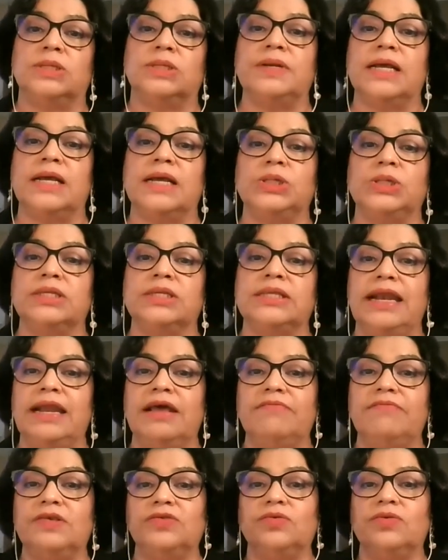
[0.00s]

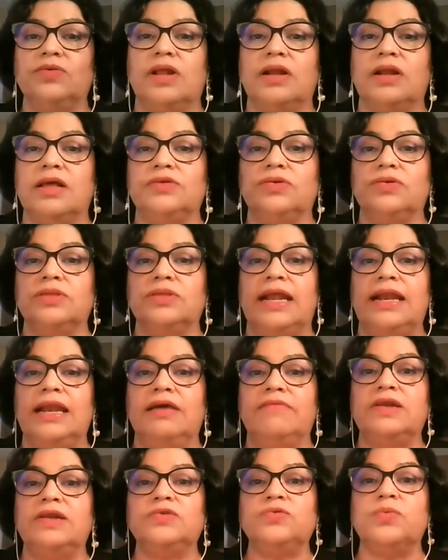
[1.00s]
subnational levels to the national
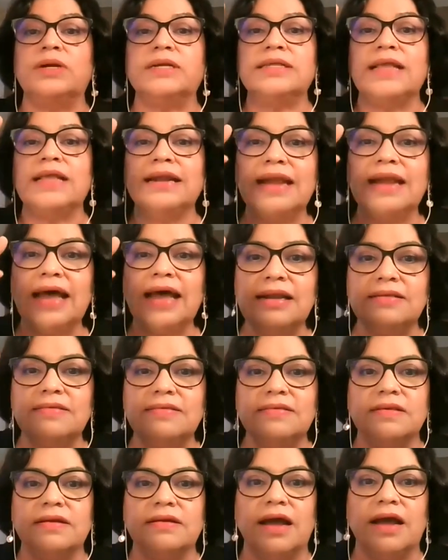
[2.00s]
levels where the
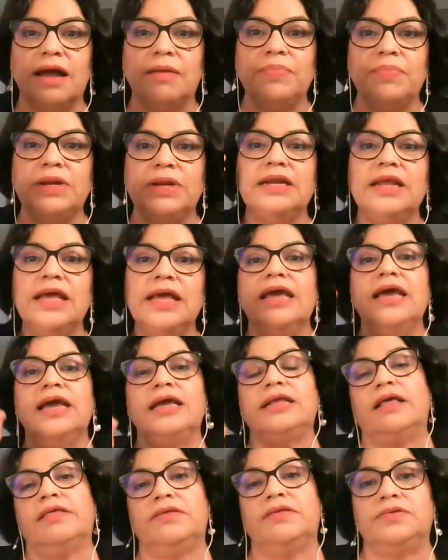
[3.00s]
analyses are happening
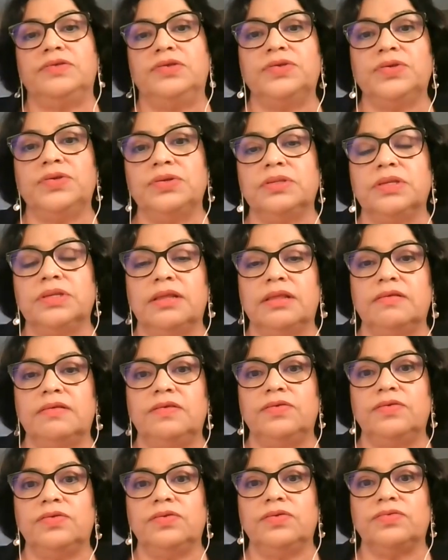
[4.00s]
and the
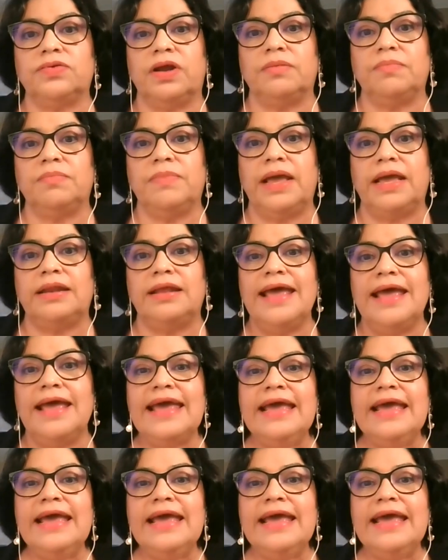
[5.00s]
decisions are made.